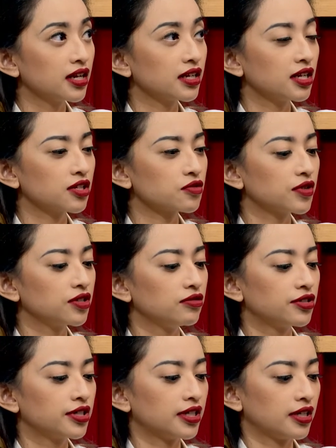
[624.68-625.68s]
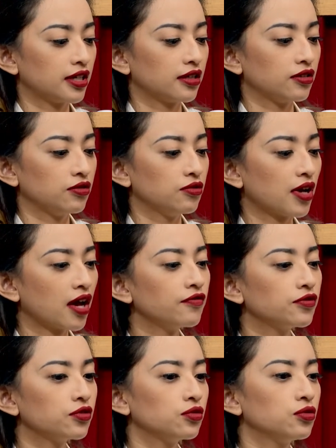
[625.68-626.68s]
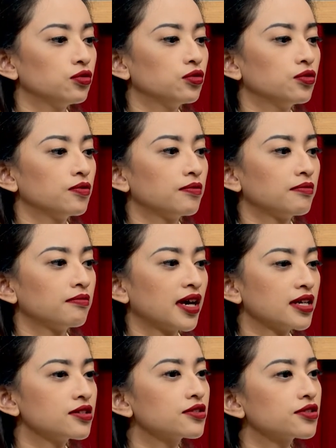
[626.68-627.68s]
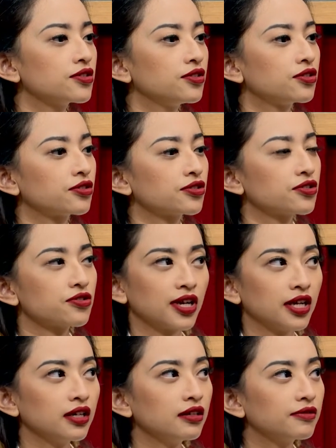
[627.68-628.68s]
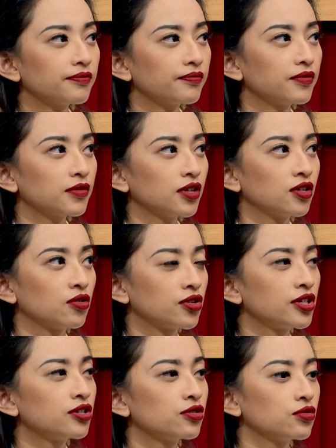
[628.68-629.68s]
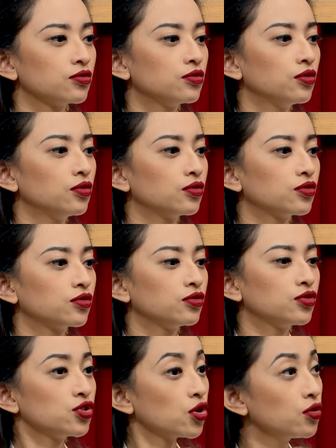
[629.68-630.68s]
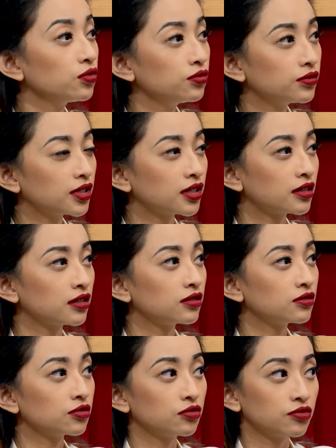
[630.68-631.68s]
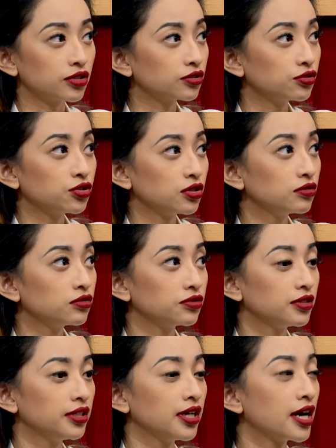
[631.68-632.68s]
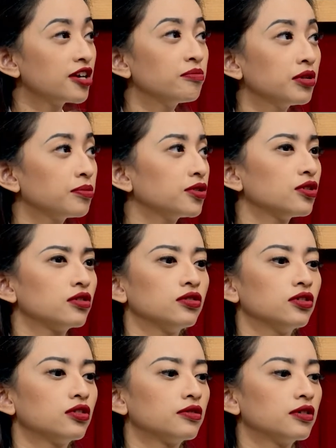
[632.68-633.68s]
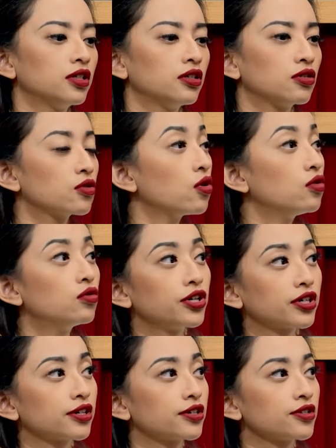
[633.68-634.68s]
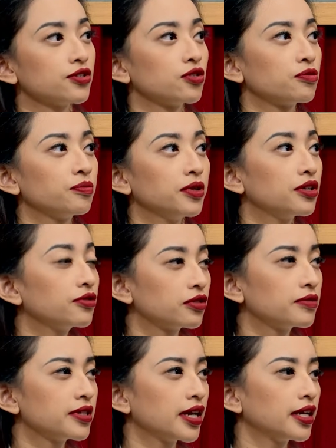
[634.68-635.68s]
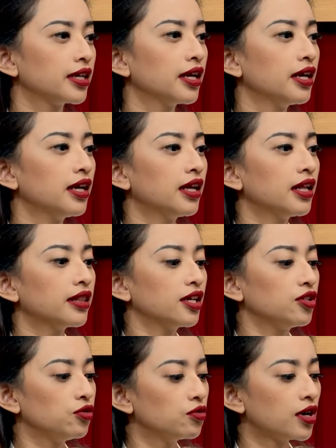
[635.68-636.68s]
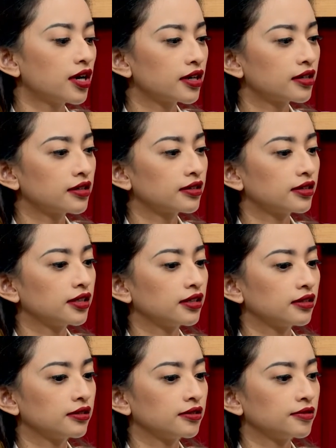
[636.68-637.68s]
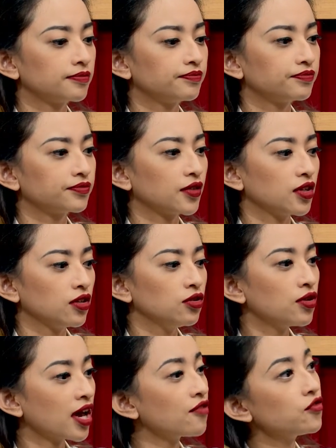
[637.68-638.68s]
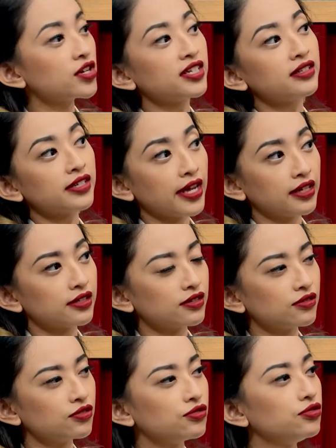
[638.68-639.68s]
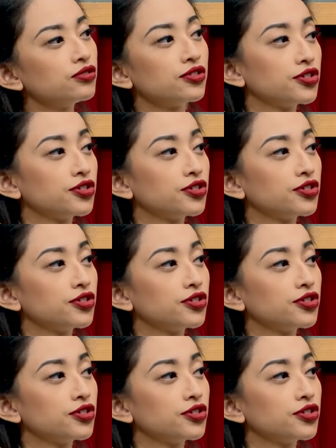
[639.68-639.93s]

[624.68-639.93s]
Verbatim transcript: That's when you learn that you have to master your strength in order to to show uh, to the world, to show to the other people, your your your coworkers, your peer groups, that that you are uh, you have what it takes to do your